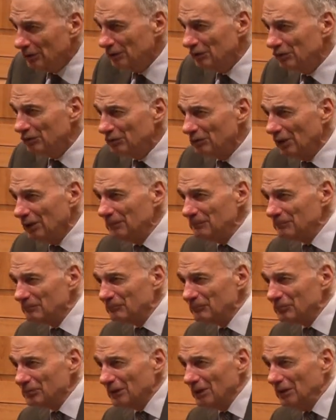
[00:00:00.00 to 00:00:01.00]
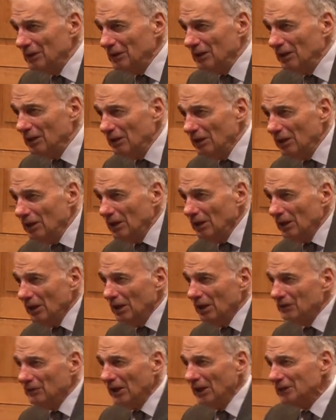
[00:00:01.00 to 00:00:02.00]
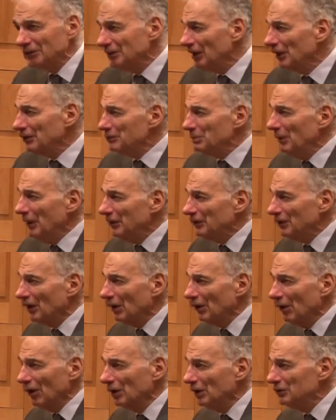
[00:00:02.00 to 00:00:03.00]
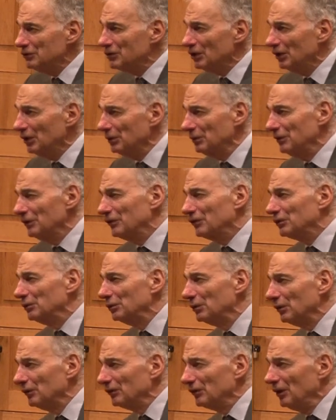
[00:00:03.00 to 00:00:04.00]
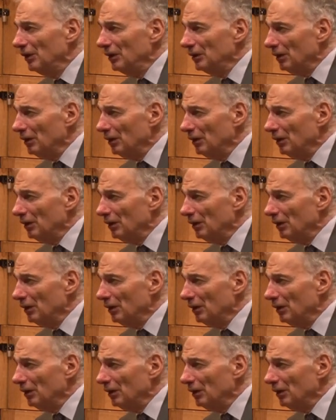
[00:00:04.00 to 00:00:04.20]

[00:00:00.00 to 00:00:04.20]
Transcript: industry, uh, they had touched base on all engineering schools.